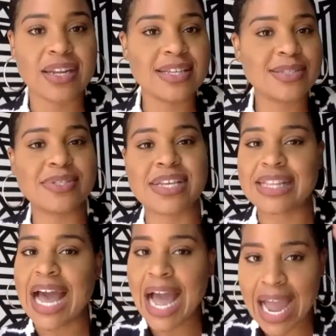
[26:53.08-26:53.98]
This was at
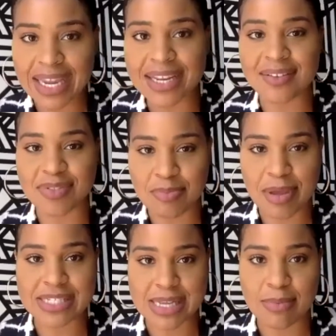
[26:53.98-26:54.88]
the height of the
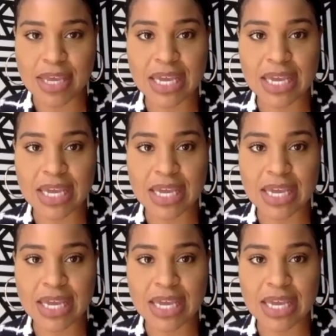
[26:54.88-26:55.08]
pandemic.